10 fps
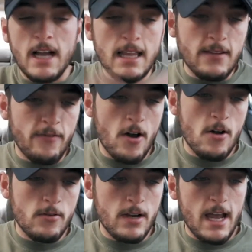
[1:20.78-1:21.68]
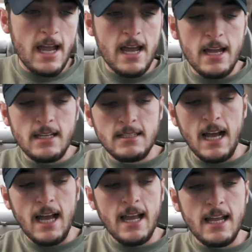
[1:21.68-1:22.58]
got the phone and
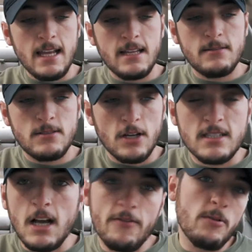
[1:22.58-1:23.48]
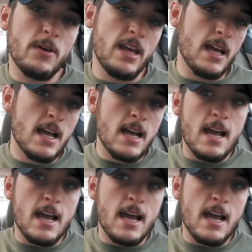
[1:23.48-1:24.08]
I took a selfie with it,